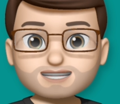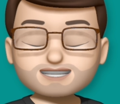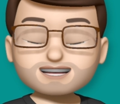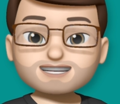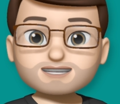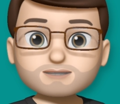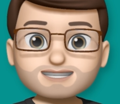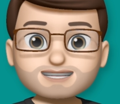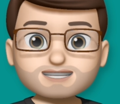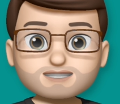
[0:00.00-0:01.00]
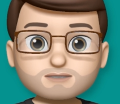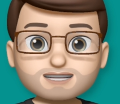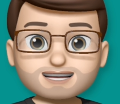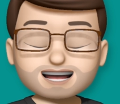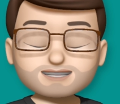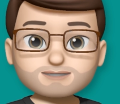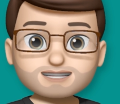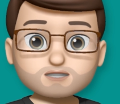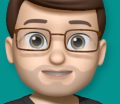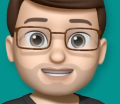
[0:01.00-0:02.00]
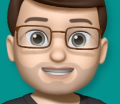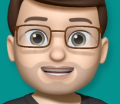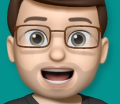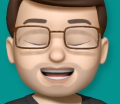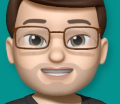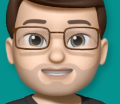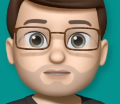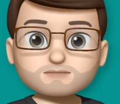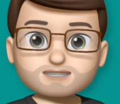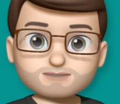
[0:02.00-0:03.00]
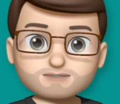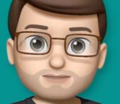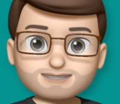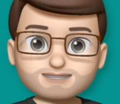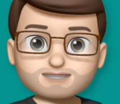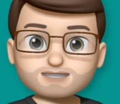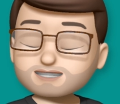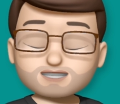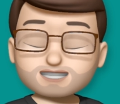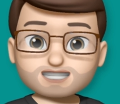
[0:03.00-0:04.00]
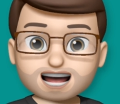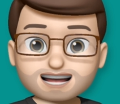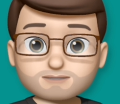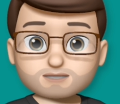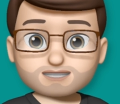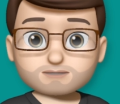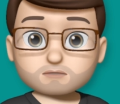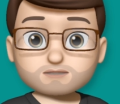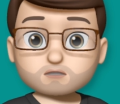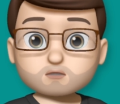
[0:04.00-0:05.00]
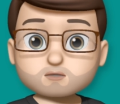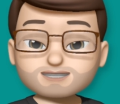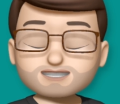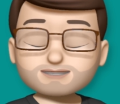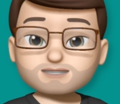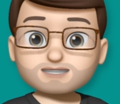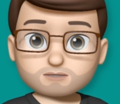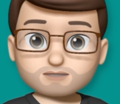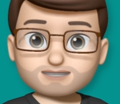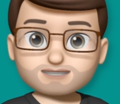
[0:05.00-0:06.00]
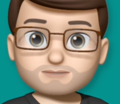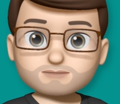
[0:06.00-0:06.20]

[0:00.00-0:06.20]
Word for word: ChatGPT gives me that carefully curated AI summary of information just there, as if it were a normal Siri response.